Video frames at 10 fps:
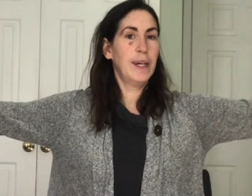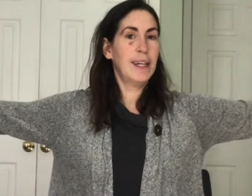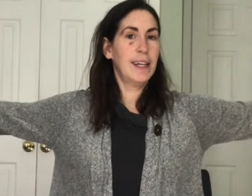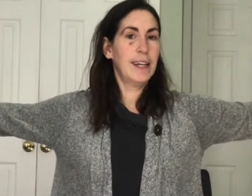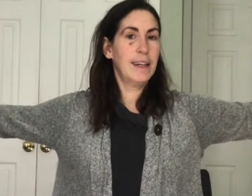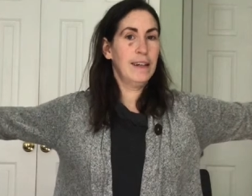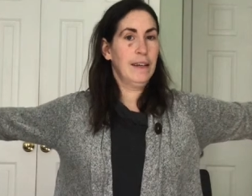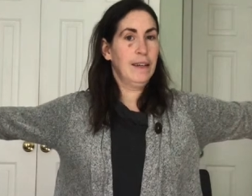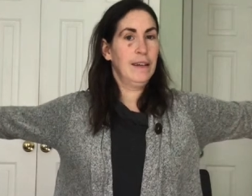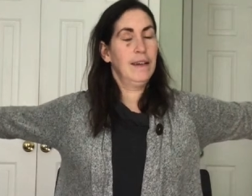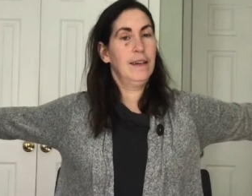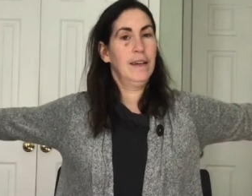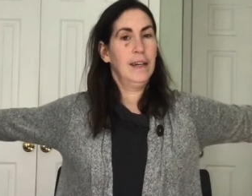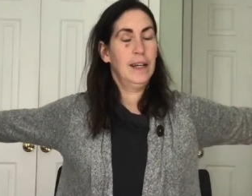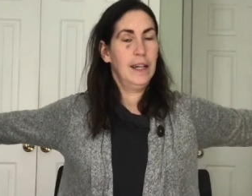again,
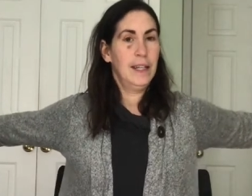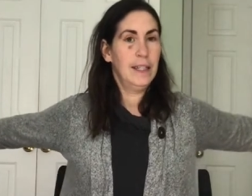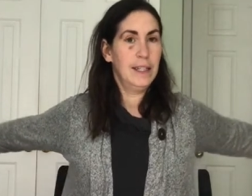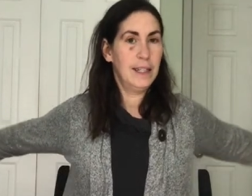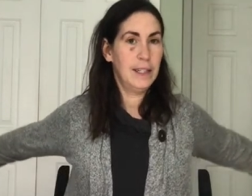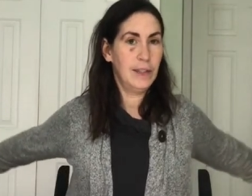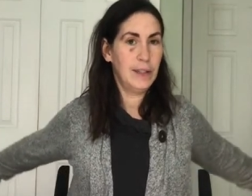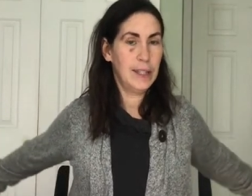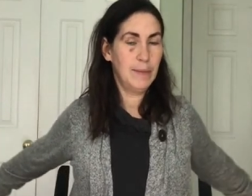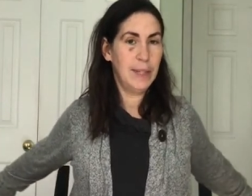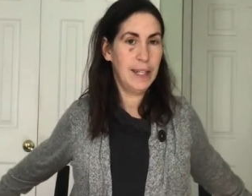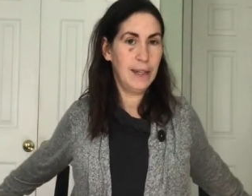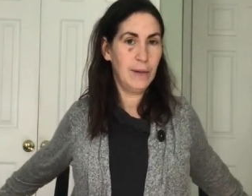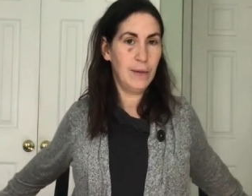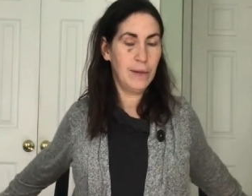tilt them down,